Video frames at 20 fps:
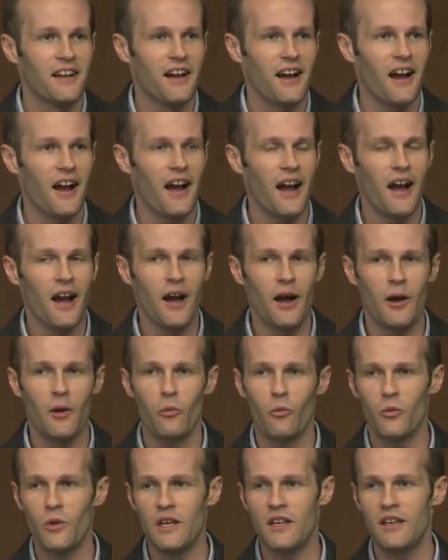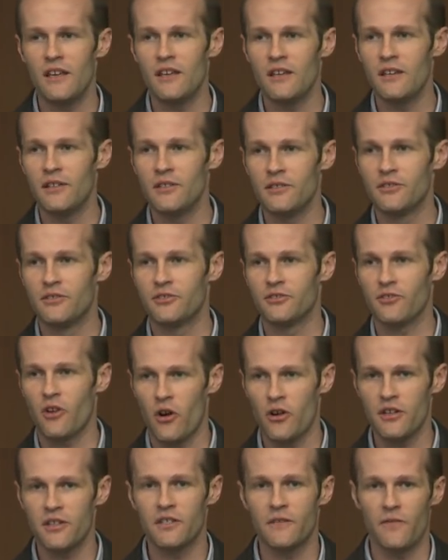uh, we
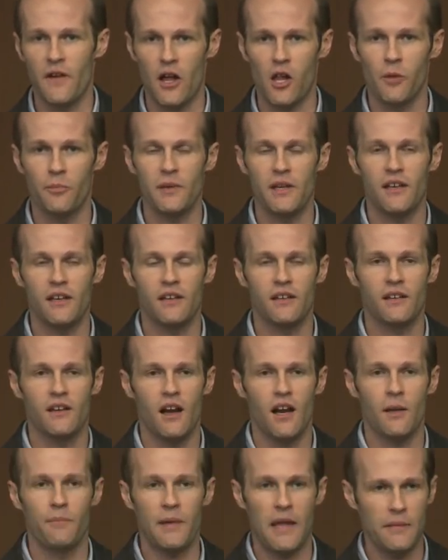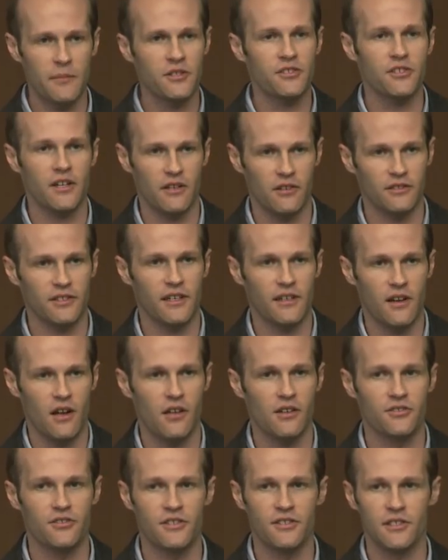started developing payment channel
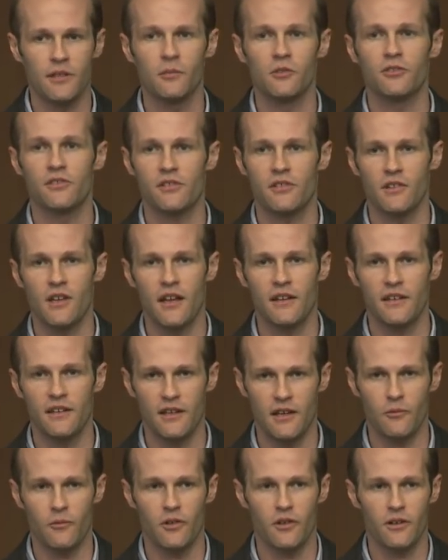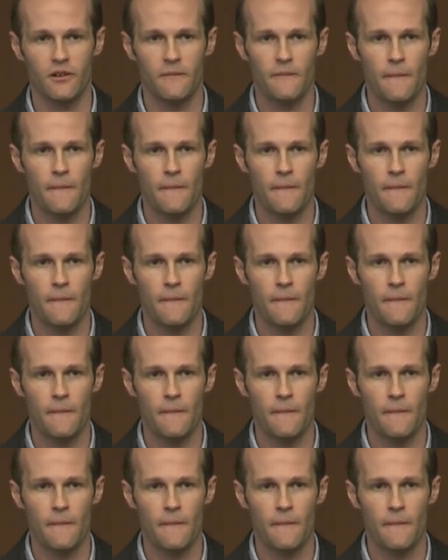technology similar to the Lightning Network.